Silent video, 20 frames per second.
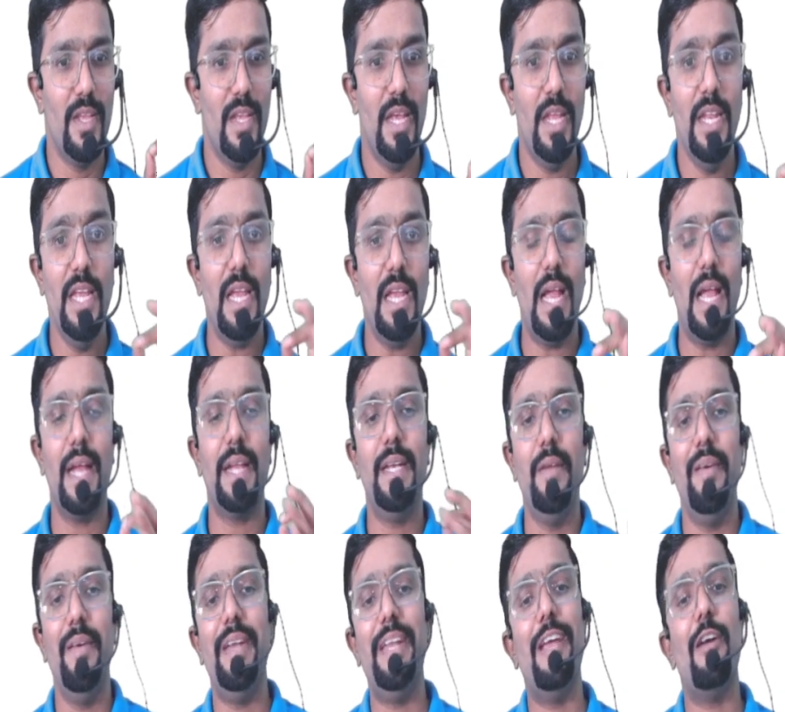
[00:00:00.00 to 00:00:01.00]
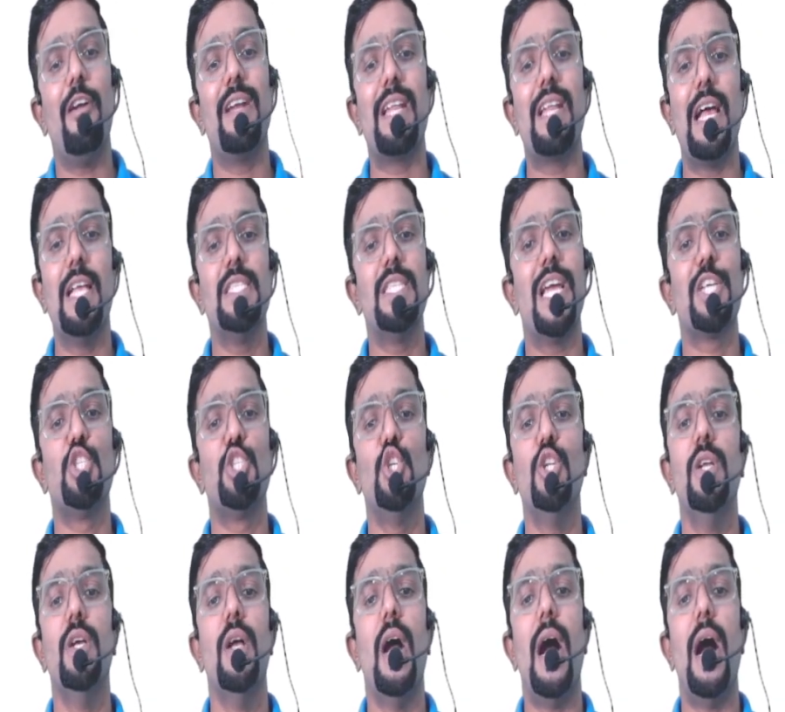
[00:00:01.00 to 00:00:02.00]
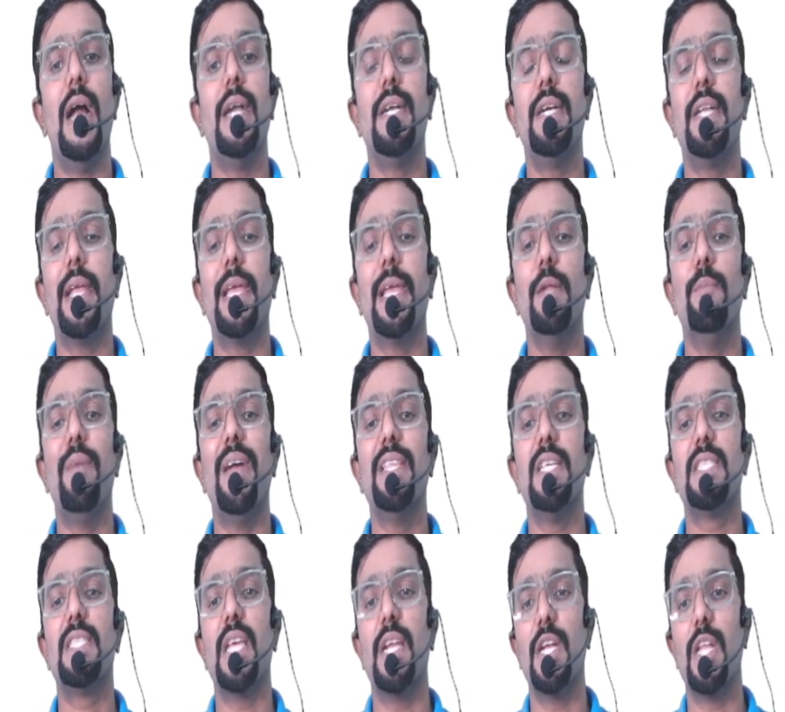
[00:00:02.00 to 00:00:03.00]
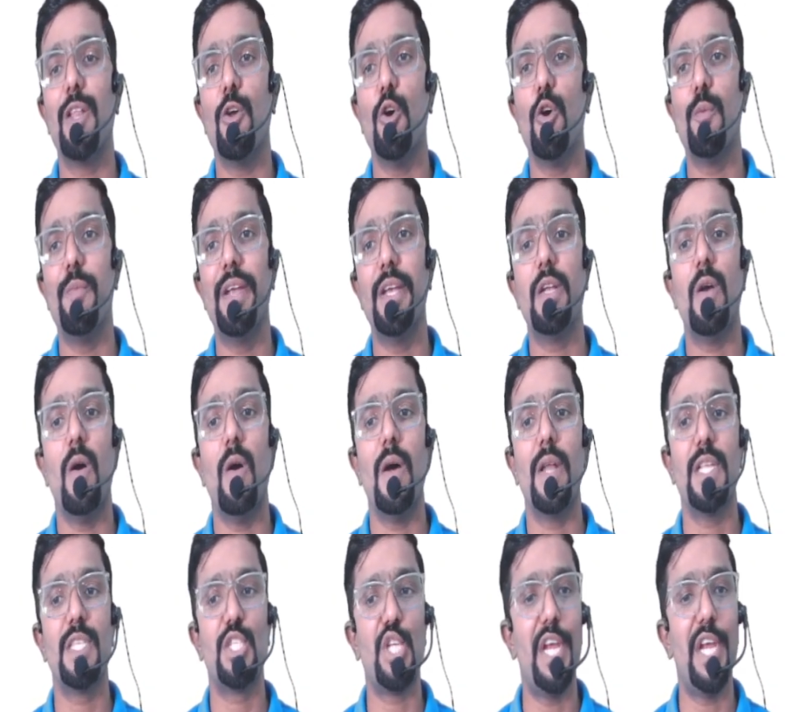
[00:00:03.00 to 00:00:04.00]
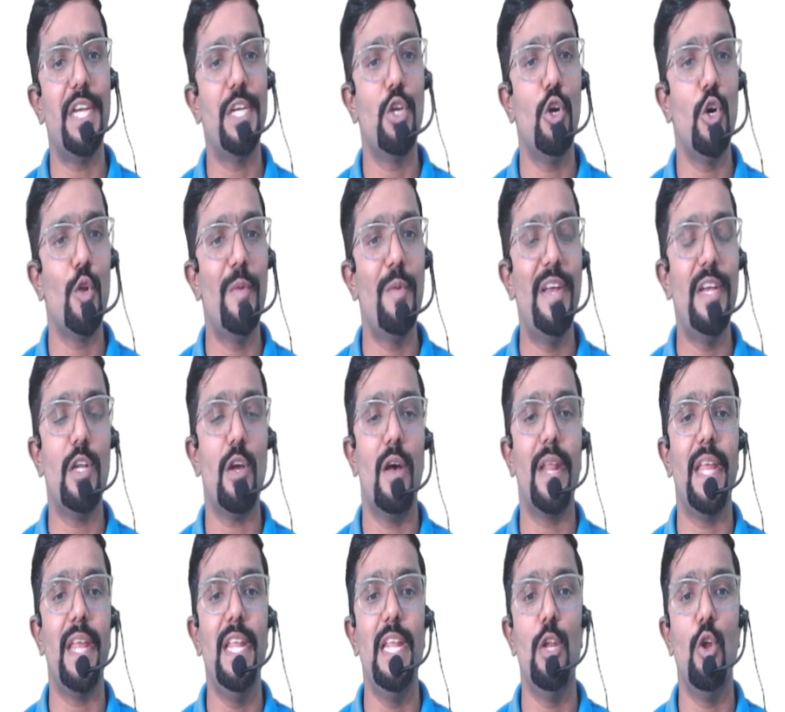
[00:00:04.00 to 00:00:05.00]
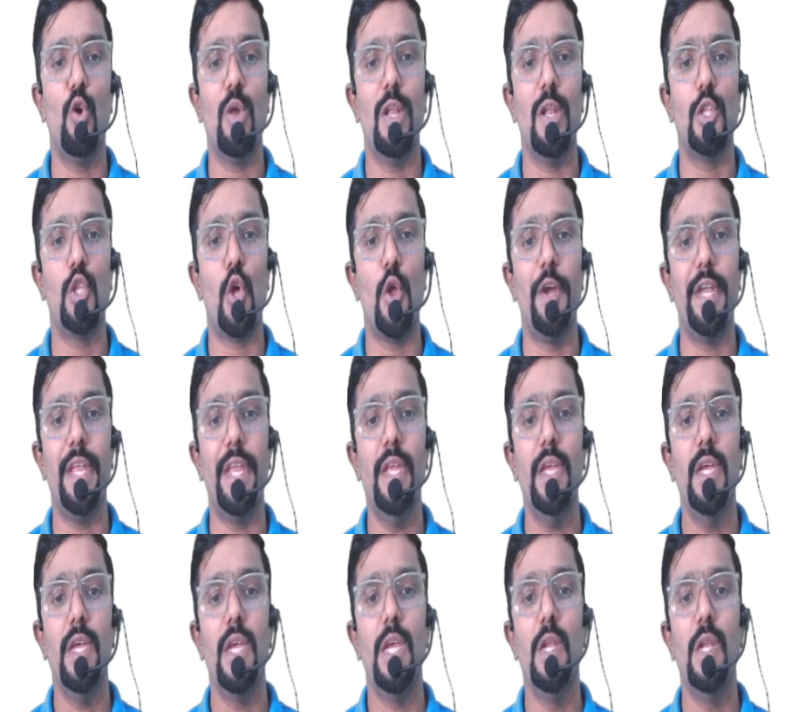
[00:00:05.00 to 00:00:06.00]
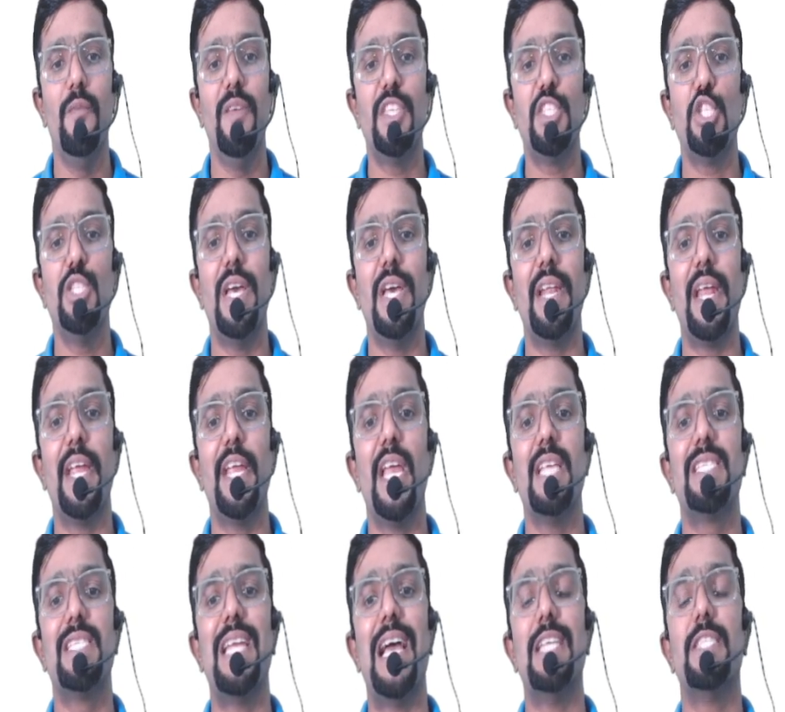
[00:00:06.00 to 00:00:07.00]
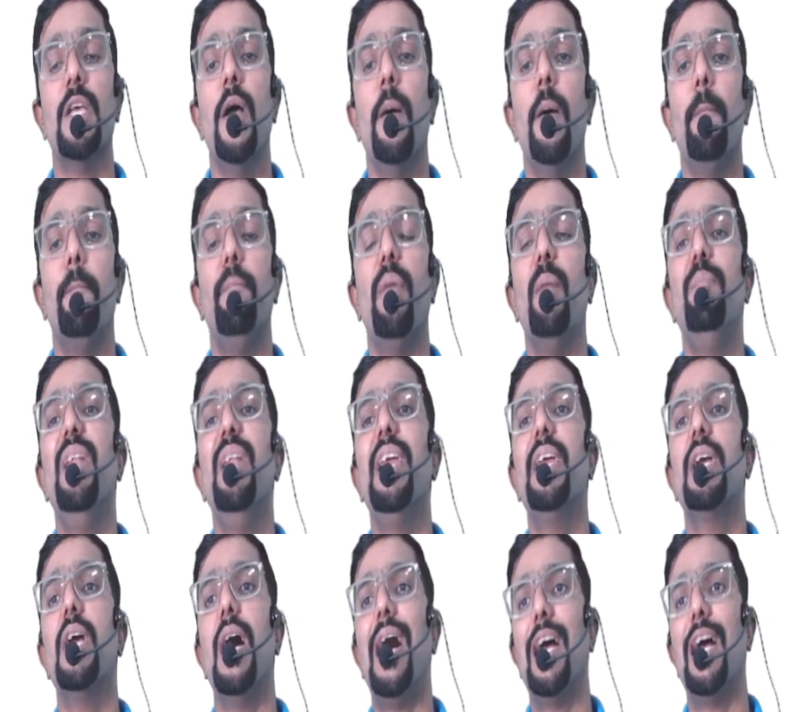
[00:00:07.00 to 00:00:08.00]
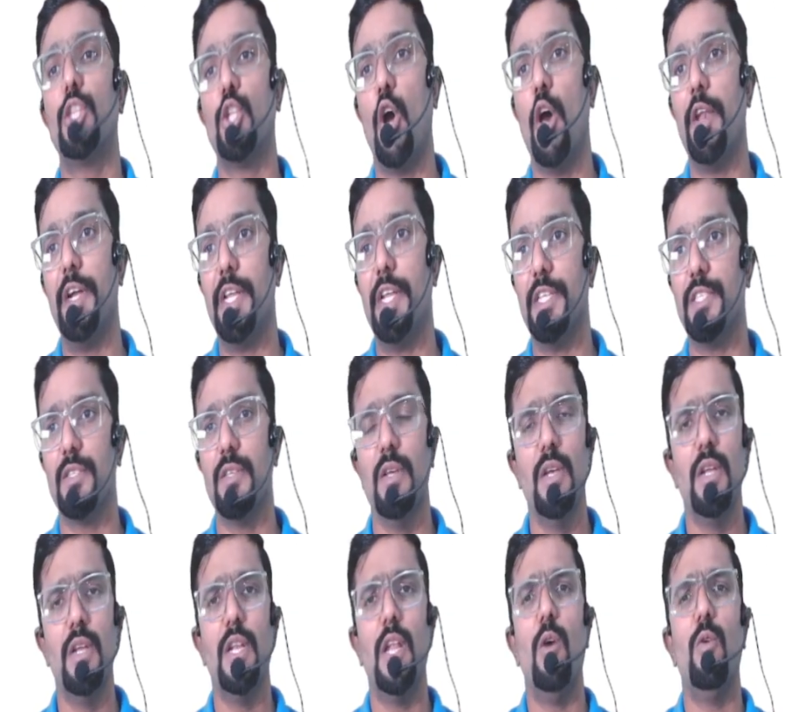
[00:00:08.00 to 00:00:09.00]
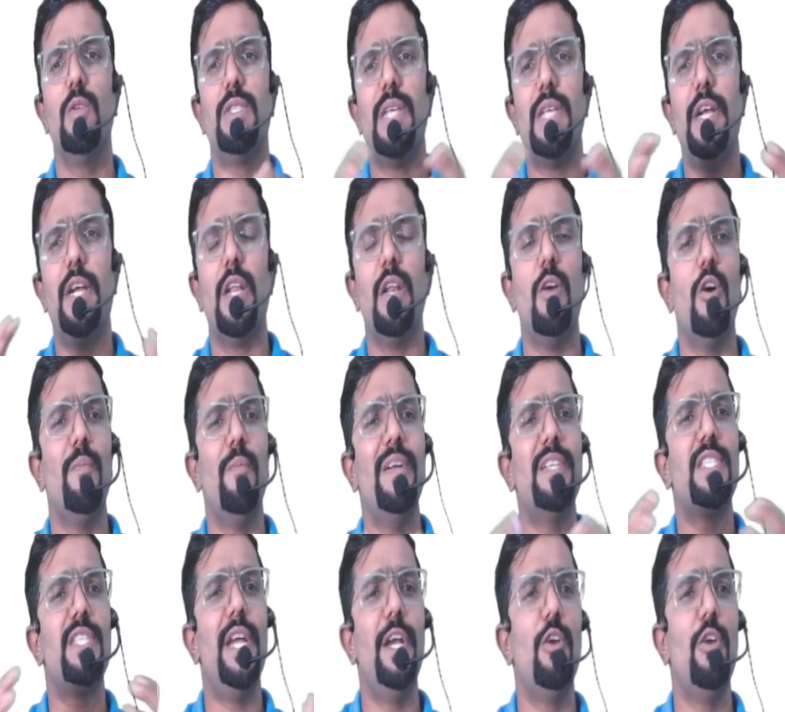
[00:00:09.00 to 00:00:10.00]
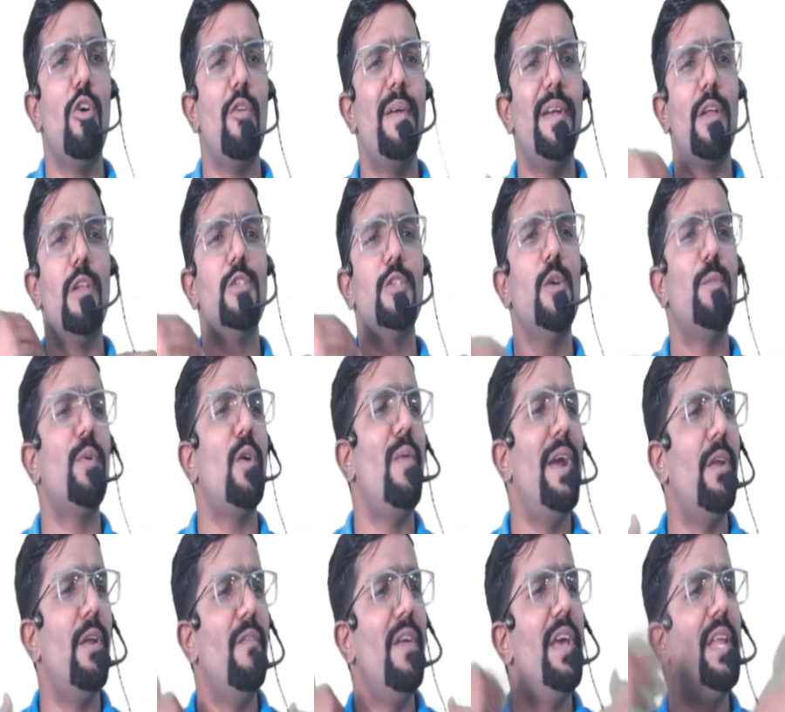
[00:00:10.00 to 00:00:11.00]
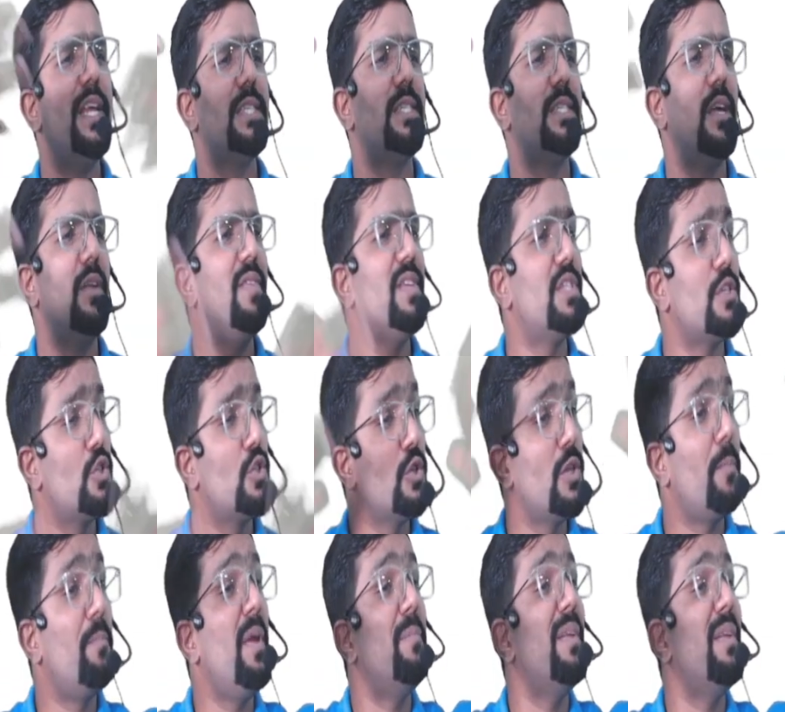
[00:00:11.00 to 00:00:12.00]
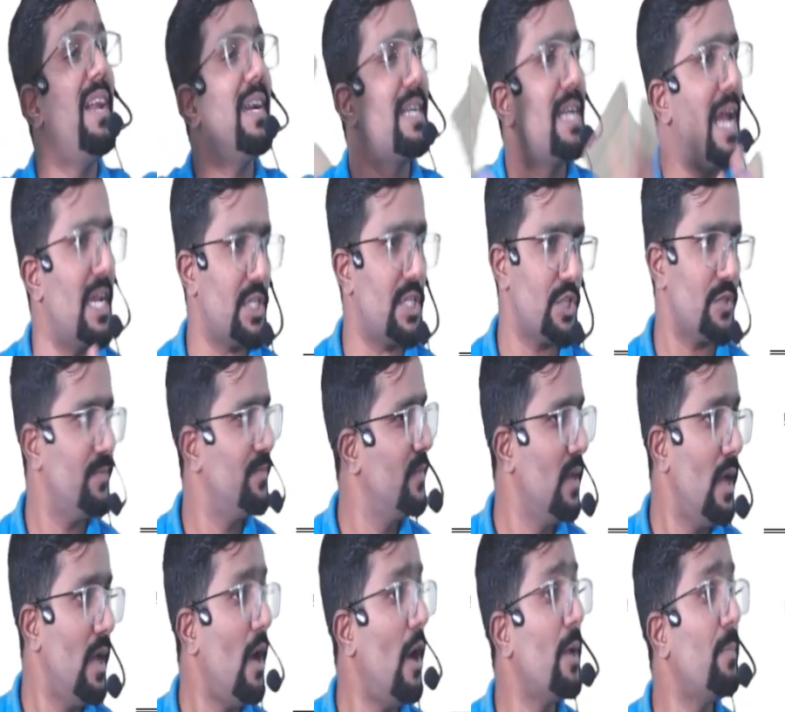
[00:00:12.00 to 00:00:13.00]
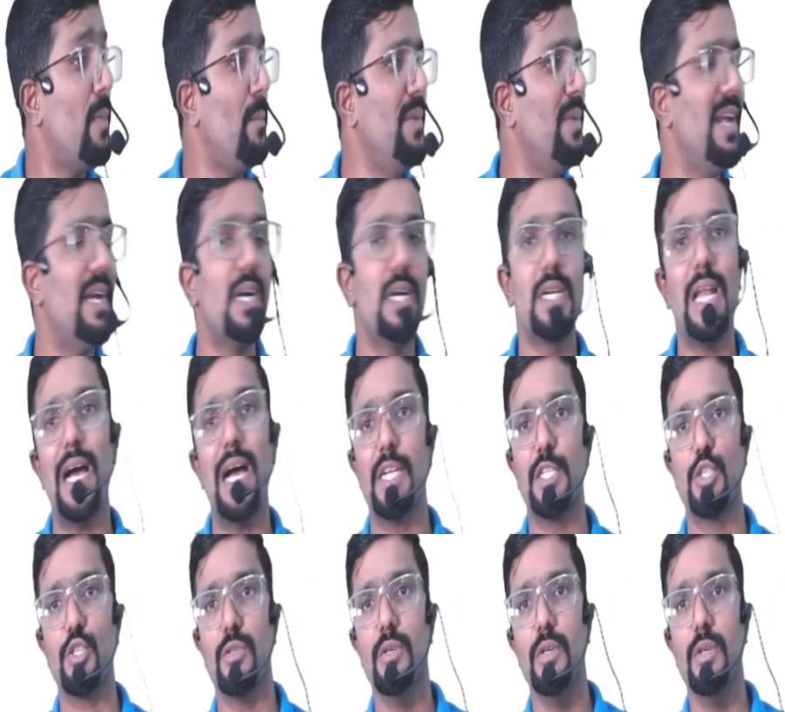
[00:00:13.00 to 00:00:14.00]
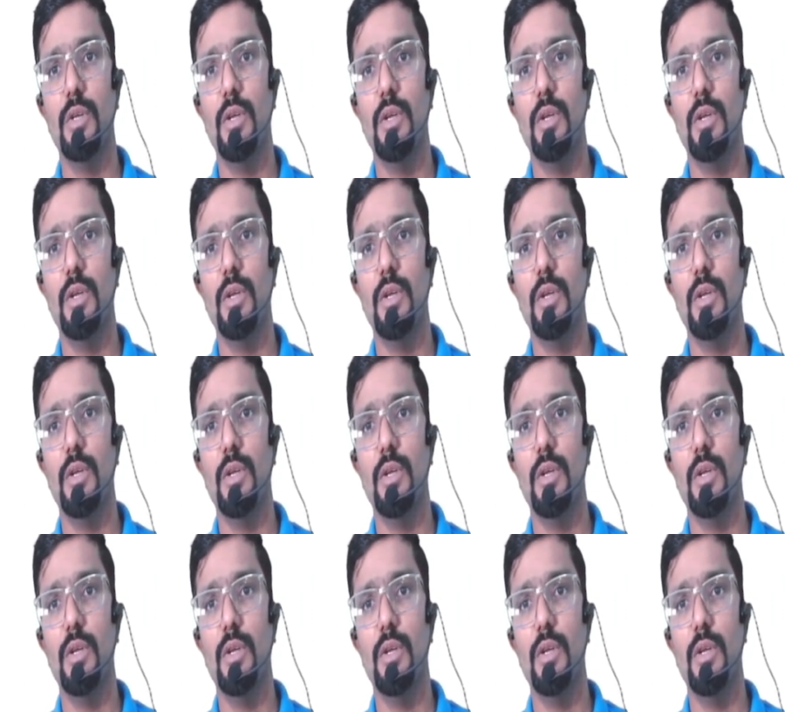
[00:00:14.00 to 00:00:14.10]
Any activity or transaction undertaken by the central government or a state government or any local authority in which they are engaged as public authorities. Now, central government, state government also provide various services to the people at large or public at large.